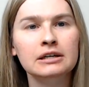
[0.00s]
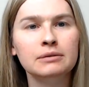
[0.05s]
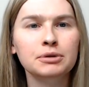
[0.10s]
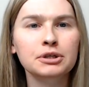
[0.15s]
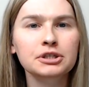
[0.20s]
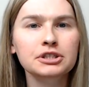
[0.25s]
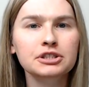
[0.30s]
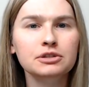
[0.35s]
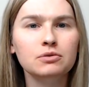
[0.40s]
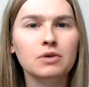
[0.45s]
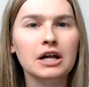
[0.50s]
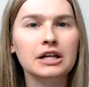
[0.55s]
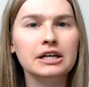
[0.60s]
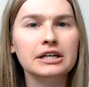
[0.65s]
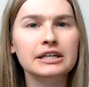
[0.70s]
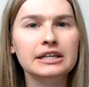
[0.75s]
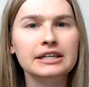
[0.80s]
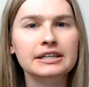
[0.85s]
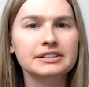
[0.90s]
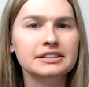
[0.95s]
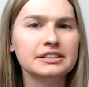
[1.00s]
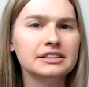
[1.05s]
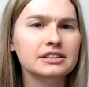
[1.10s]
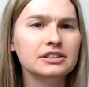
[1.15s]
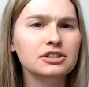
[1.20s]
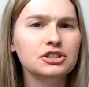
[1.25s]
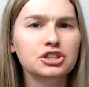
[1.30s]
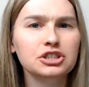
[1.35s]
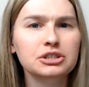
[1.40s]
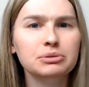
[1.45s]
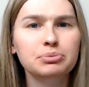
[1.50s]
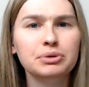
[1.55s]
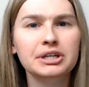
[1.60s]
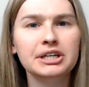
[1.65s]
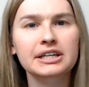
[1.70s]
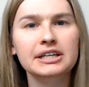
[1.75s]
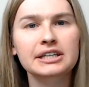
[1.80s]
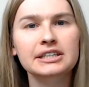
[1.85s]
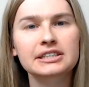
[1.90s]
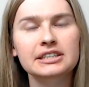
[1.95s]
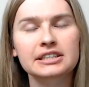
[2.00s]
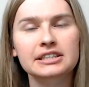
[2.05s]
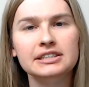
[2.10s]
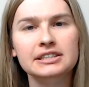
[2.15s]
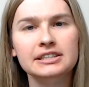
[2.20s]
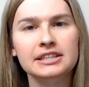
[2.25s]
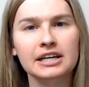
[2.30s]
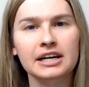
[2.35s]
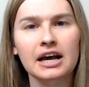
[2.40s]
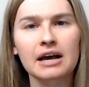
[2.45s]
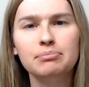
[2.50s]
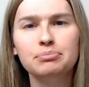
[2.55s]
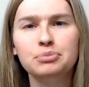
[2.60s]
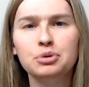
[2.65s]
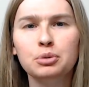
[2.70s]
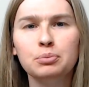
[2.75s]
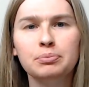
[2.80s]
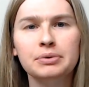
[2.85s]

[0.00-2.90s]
Burst Wallet is usually pretty easy to set up,